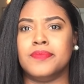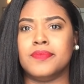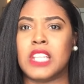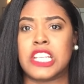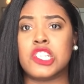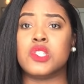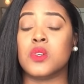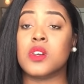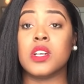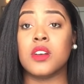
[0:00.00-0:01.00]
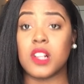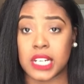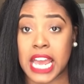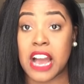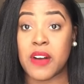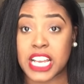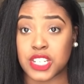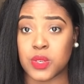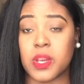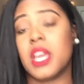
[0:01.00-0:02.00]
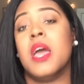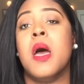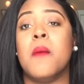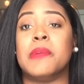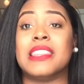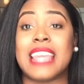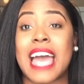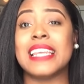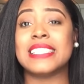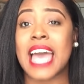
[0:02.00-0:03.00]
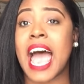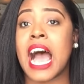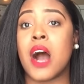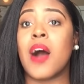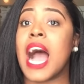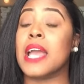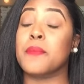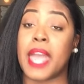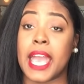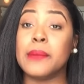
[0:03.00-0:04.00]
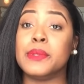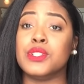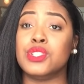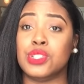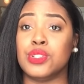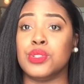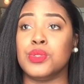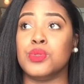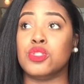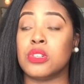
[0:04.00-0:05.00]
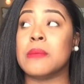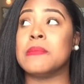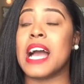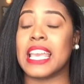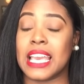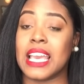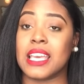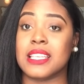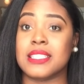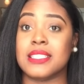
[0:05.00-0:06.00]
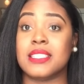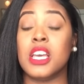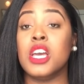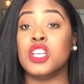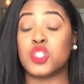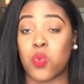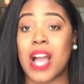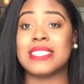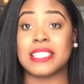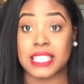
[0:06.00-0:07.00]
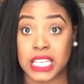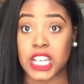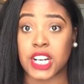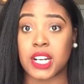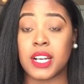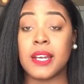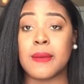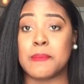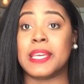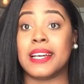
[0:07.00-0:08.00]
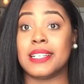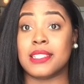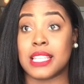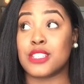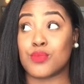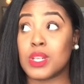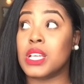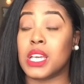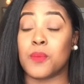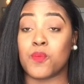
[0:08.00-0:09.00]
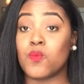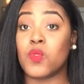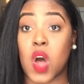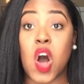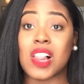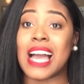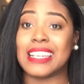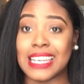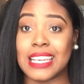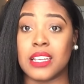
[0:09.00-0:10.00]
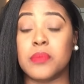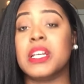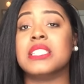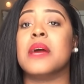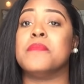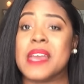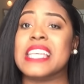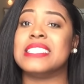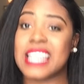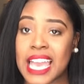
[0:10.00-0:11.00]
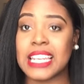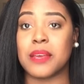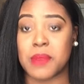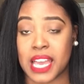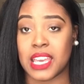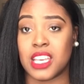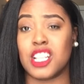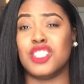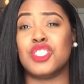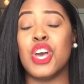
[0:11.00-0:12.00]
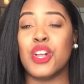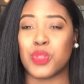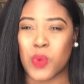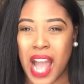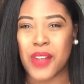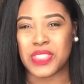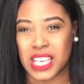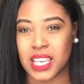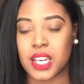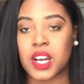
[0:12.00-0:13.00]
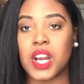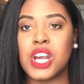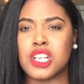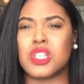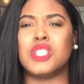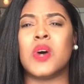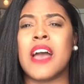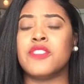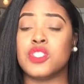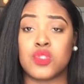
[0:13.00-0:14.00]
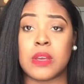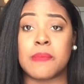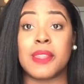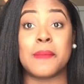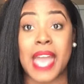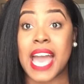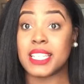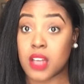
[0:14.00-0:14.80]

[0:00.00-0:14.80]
like tutorial on how I do it. But that is how I'm able to trim my ends twice a year, because that's really all I need, because I'm maintaining my ends throughout the year, so I don't have to trim them as